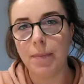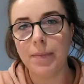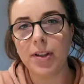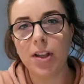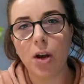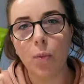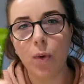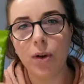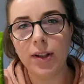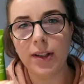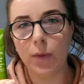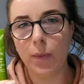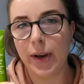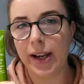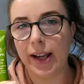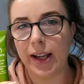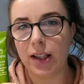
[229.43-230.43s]
So once a
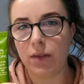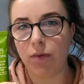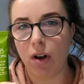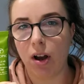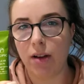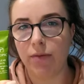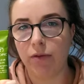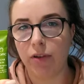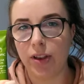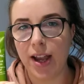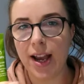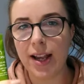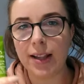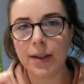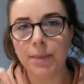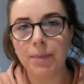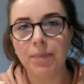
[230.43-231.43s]
week is fine for
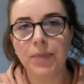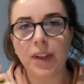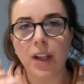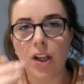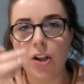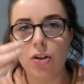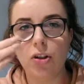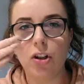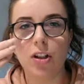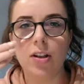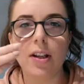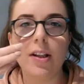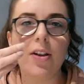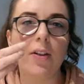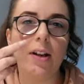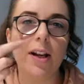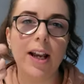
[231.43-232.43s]
this. You
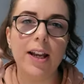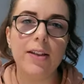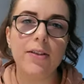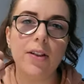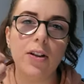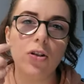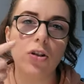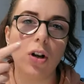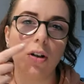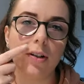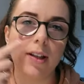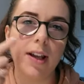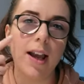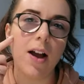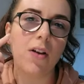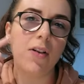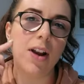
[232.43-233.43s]
can either dot
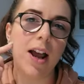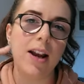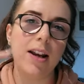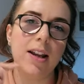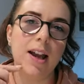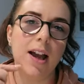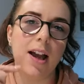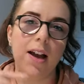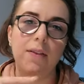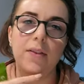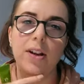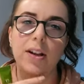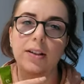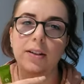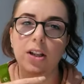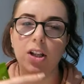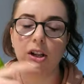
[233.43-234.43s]
it on any
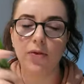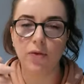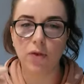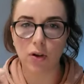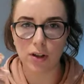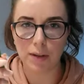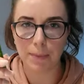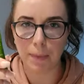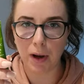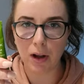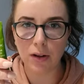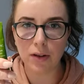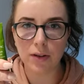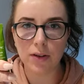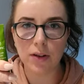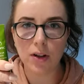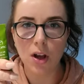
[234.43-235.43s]
areas that you've got
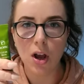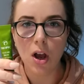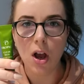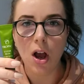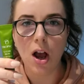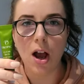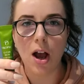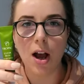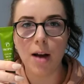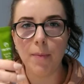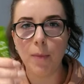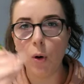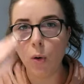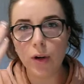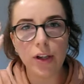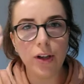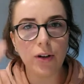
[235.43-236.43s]
spots,
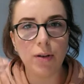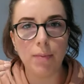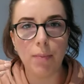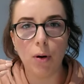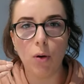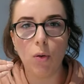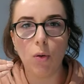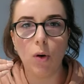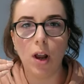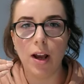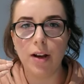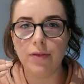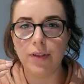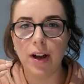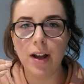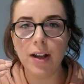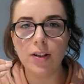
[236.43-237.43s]
or you can put all
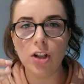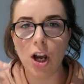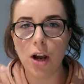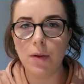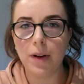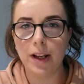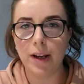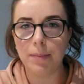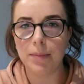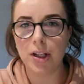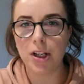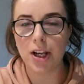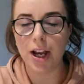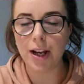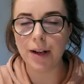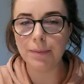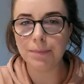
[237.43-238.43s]
over, totally up to
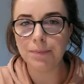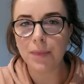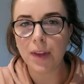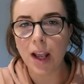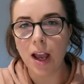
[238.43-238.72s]
you.